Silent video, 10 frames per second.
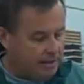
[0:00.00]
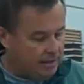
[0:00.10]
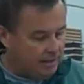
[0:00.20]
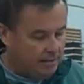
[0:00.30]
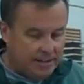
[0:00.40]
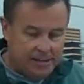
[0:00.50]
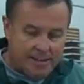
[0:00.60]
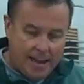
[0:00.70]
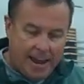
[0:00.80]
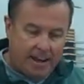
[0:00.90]
you need
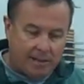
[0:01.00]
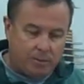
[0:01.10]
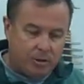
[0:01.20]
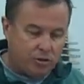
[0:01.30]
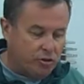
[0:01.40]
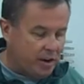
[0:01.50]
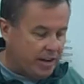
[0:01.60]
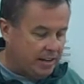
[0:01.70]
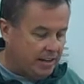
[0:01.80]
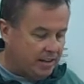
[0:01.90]
that to put your
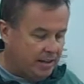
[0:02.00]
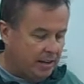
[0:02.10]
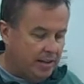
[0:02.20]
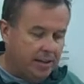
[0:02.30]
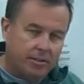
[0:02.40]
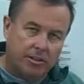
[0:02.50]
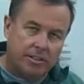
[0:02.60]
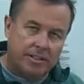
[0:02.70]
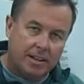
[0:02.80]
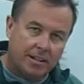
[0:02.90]
grain in. You're going
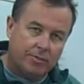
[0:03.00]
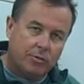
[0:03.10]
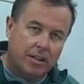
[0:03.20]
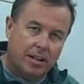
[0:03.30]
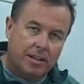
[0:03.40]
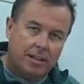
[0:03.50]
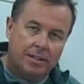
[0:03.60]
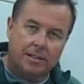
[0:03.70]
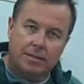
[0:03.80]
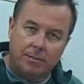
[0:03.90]
to start,
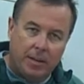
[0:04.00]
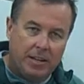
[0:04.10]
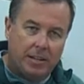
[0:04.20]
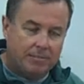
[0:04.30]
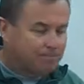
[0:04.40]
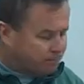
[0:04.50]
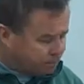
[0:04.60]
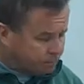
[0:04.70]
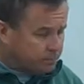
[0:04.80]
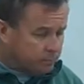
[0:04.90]
depending on
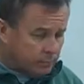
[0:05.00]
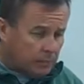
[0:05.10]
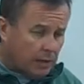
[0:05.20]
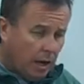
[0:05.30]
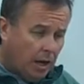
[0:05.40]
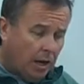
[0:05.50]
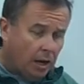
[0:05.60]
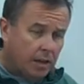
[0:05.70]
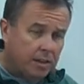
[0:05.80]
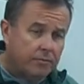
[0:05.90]

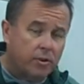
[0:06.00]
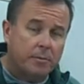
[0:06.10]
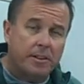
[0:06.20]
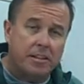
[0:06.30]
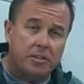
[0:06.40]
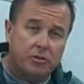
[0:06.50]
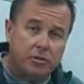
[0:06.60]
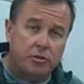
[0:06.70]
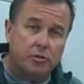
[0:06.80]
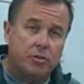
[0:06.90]
the formula you
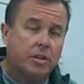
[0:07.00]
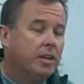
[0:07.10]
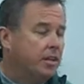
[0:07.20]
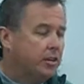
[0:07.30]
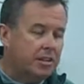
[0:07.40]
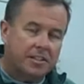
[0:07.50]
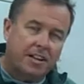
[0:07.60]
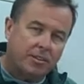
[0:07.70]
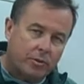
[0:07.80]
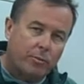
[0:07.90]
use, you're going to
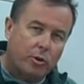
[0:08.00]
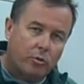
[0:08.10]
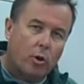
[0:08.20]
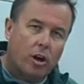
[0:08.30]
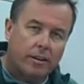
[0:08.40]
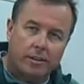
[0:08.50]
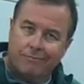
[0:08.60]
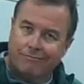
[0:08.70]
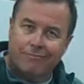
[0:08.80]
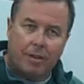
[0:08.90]
start with more water.
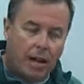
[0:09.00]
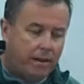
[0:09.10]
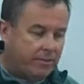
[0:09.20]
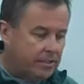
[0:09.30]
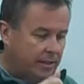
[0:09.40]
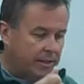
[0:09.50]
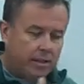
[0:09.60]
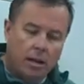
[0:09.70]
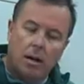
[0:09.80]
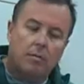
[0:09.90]
Obviously,
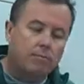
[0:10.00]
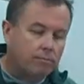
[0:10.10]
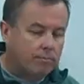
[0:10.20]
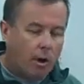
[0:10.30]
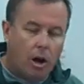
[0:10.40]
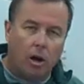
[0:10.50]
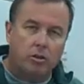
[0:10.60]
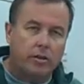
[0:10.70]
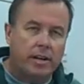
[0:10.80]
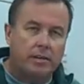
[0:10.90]
all
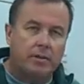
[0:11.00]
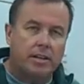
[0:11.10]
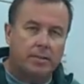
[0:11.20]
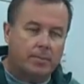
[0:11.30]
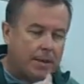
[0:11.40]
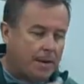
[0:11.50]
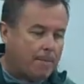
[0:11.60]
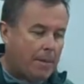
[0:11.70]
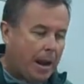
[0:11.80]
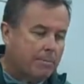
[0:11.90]
grain recipe.
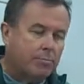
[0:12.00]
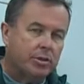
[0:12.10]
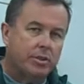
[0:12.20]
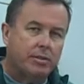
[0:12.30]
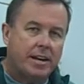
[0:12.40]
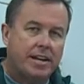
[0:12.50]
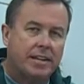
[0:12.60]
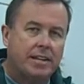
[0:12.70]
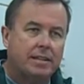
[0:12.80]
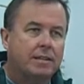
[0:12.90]
Put the grain
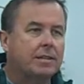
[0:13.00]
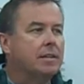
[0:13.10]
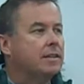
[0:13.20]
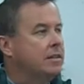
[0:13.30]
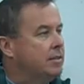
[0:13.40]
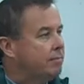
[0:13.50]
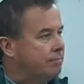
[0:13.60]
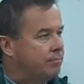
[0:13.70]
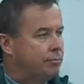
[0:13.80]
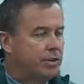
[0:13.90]
in,
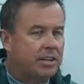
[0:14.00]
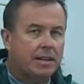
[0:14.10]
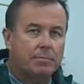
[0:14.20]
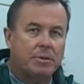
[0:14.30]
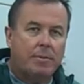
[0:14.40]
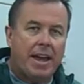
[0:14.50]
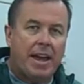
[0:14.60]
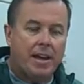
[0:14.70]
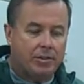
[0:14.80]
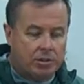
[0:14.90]
bring it up to
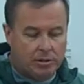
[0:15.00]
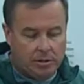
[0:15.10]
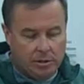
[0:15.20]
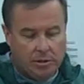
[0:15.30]
mash,